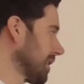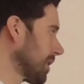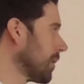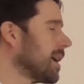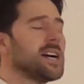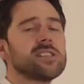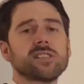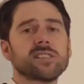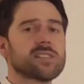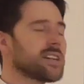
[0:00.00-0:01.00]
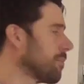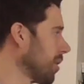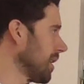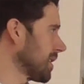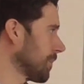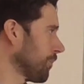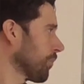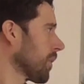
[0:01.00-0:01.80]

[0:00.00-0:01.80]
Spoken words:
So just to summarise,